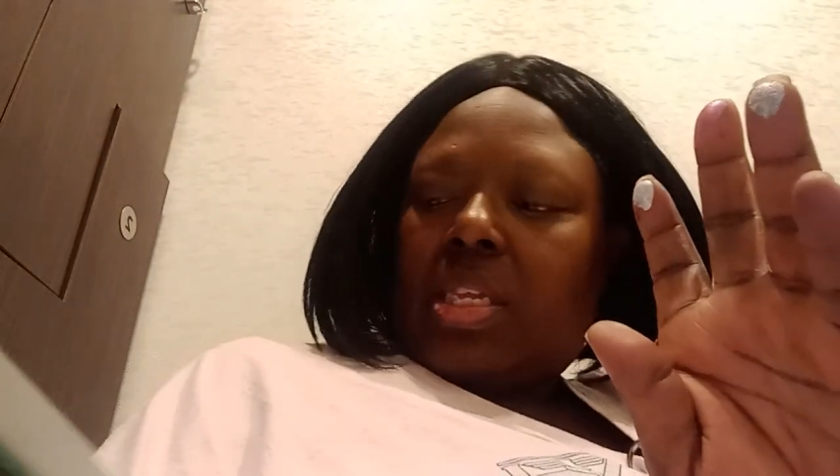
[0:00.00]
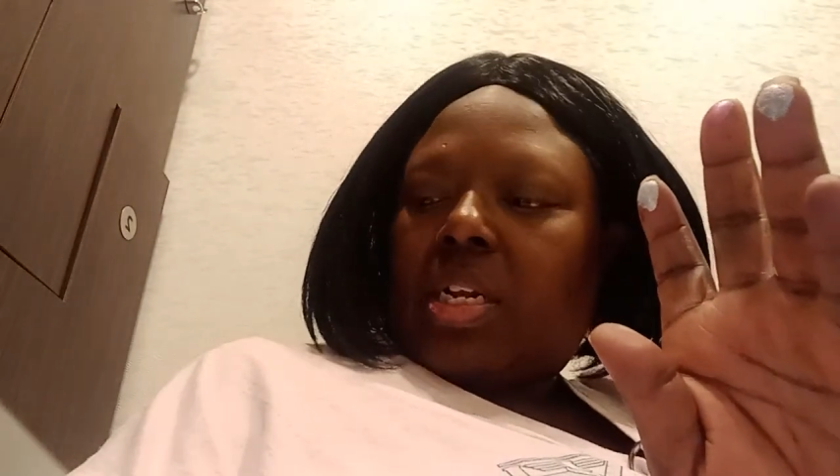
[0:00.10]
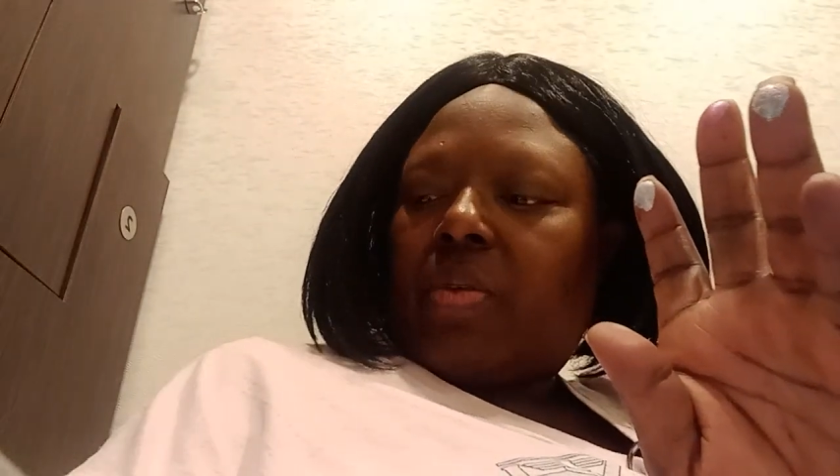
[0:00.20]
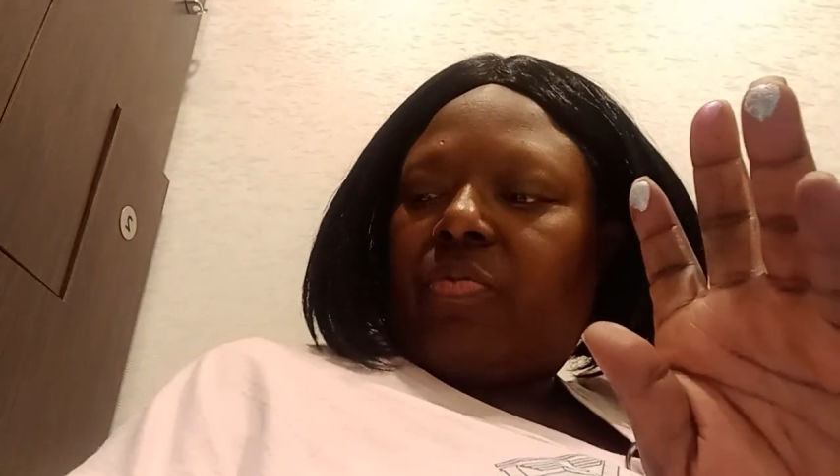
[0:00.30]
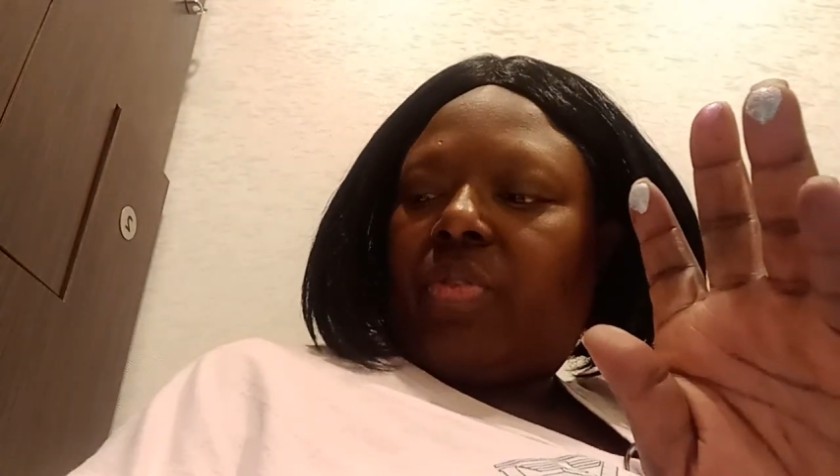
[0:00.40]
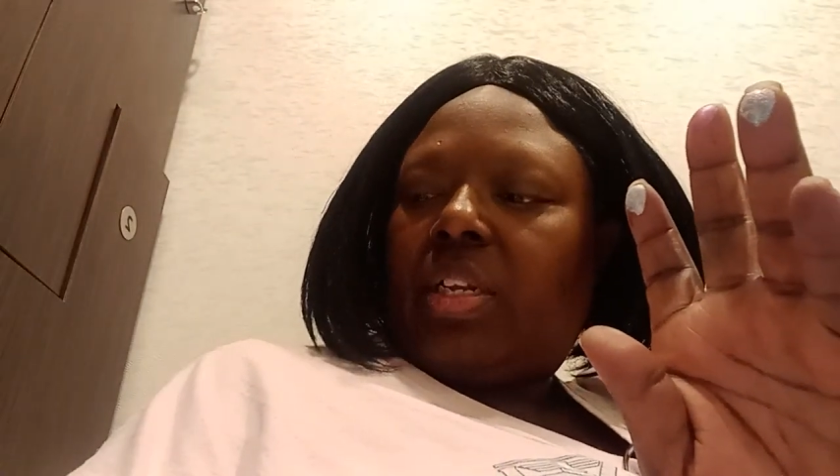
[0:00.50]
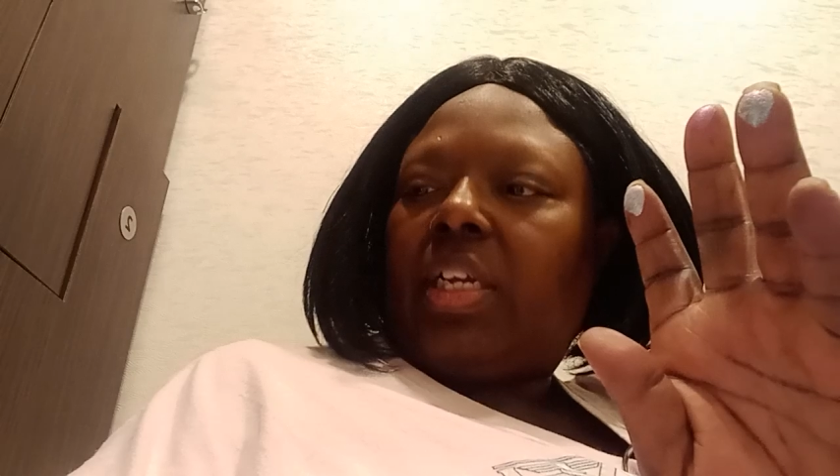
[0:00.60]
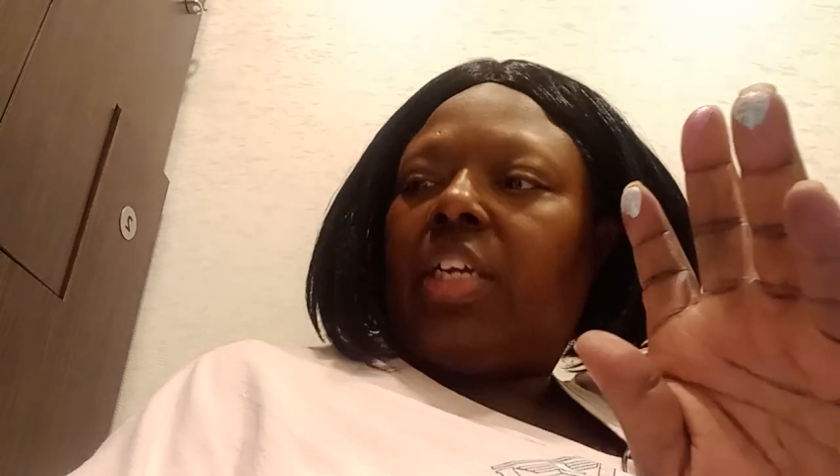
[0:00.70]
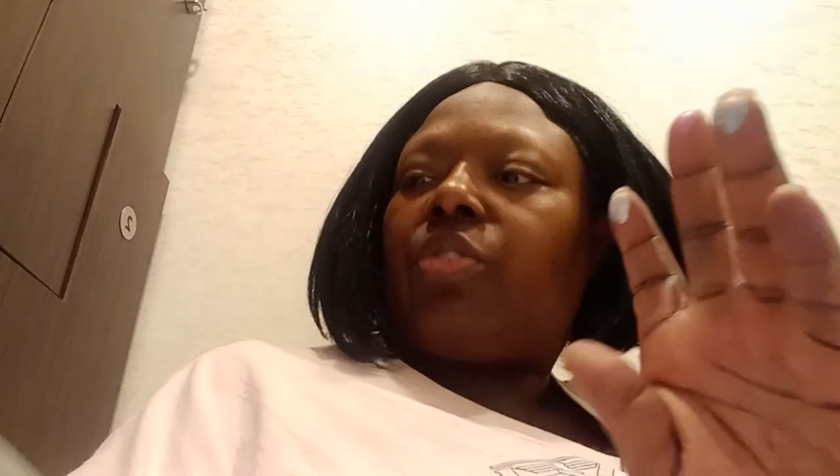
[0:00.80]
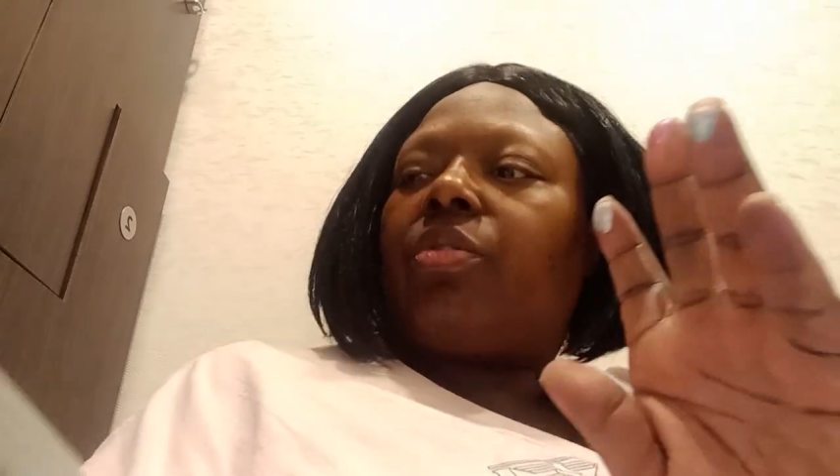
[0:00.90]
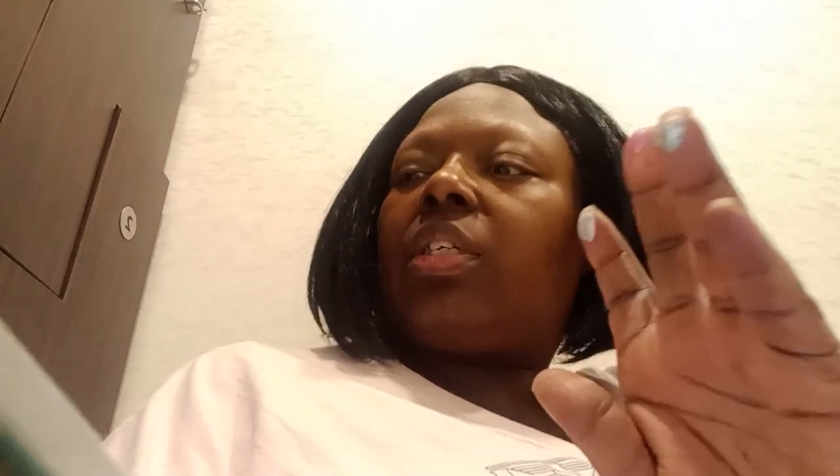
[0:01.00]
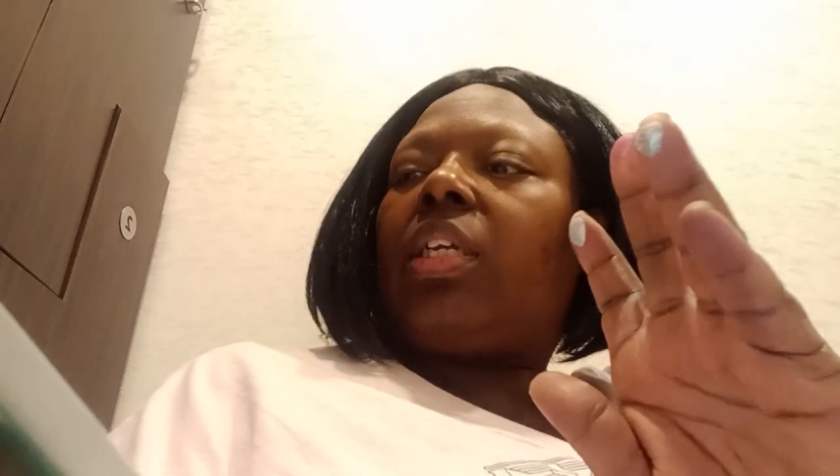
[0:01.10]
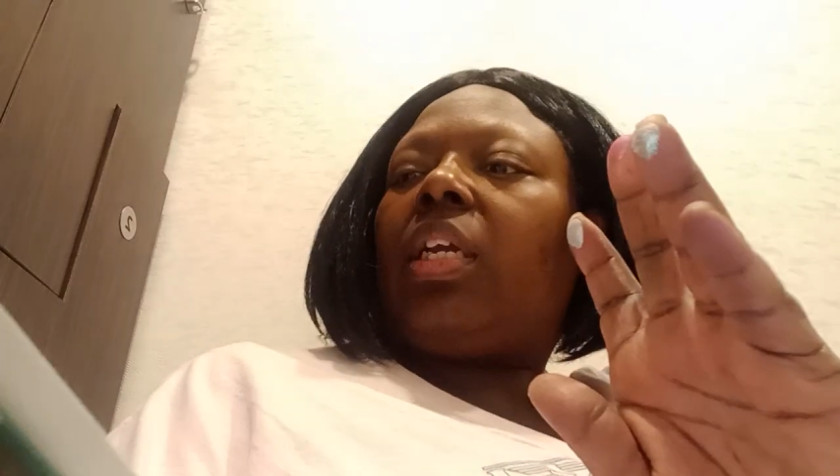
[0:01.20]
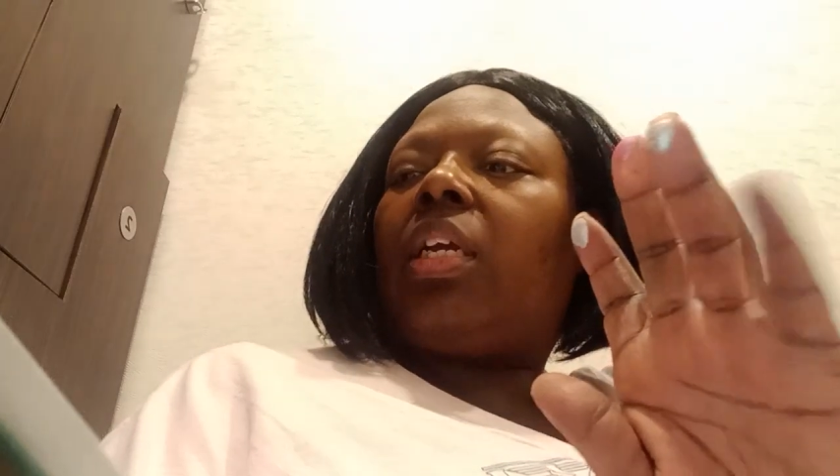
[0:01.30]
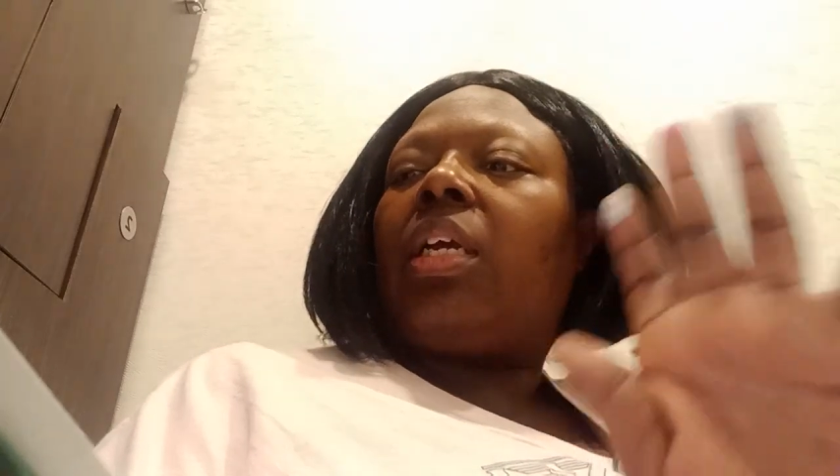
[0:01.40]
that I'm really interested
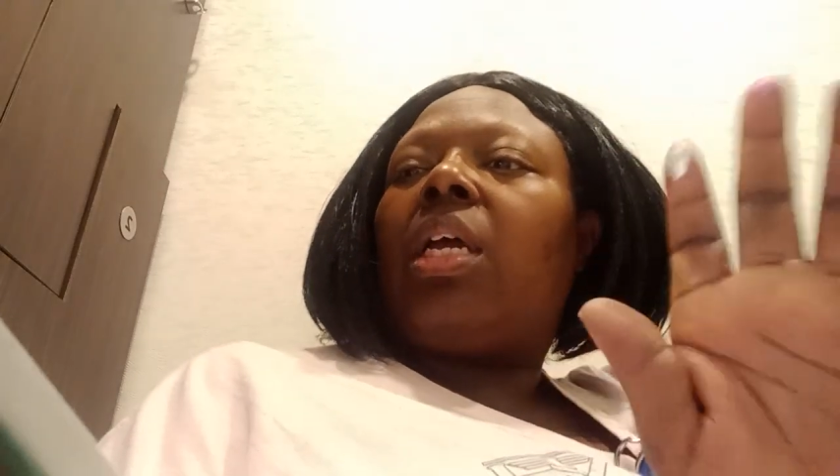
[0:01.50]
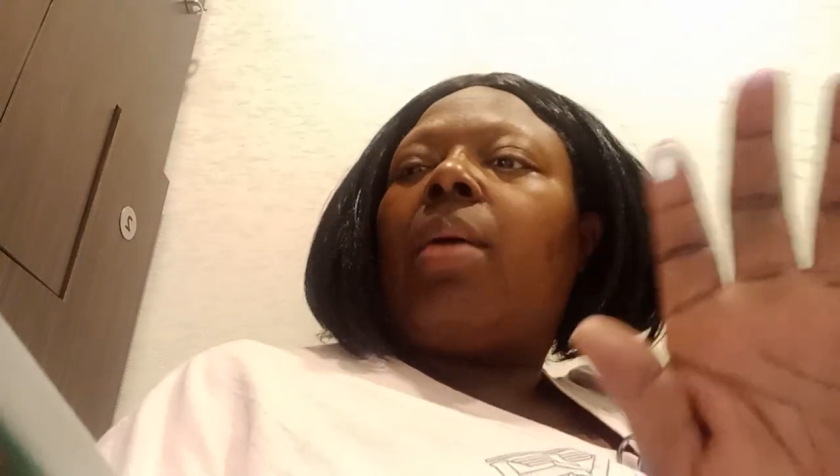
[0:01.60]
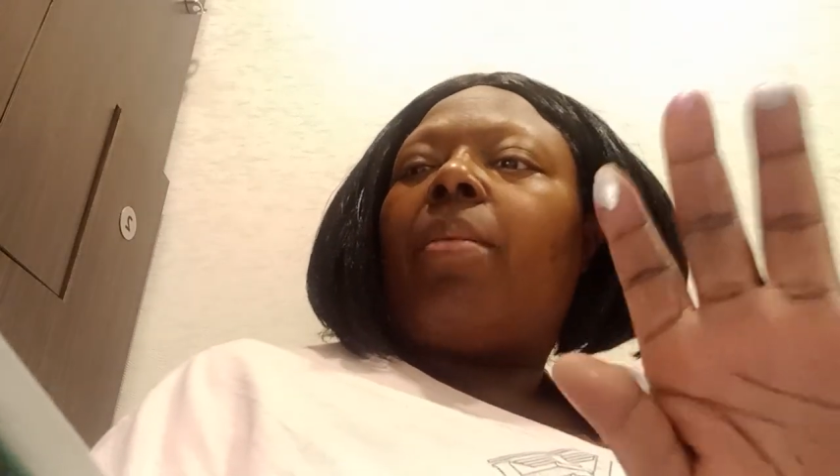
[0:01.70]
in.